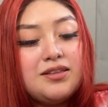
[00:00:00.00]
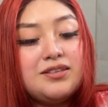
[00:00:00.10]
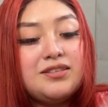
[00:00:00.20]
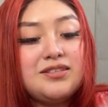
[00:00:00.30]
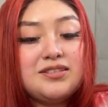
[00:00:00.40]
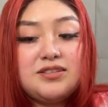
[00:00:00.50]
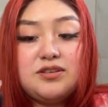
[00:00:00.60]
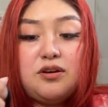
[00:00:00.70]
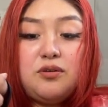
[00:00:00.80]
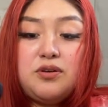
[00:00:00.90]
This is
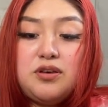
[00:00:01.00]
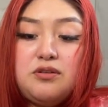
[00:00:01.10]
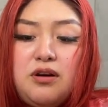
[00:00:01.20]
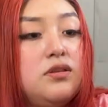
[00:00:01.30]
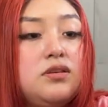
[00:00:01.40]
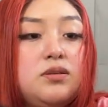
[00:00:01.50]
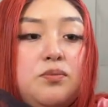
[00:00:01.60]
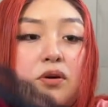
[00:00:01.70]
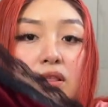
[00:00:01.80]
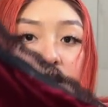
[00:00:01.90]
so cute. This is a
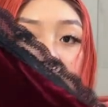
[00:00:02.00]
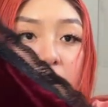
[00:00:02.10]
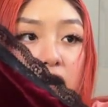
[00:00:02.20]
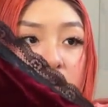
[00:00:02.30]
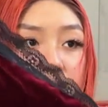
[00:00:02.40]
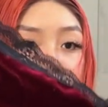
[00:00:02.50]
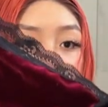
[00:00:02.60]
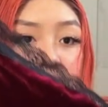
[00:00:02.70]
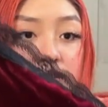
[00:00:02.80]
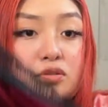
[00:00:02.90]
bralette I got.
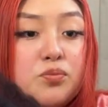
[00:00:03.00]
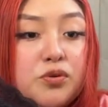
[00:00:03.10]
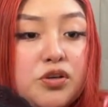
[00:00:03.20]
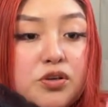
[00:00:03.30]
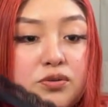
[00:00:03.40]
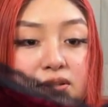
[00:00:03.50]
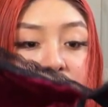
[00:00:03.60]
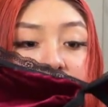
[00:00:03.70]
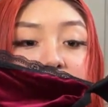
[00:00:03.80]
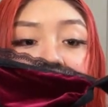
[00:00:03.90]
It's super cute. It's
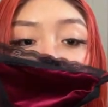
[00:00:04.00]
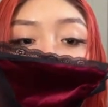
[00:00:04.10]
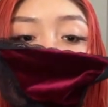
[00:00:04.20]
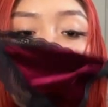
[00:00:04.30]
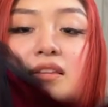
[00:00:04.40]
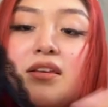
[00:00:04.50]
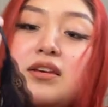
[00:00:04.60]
like satin.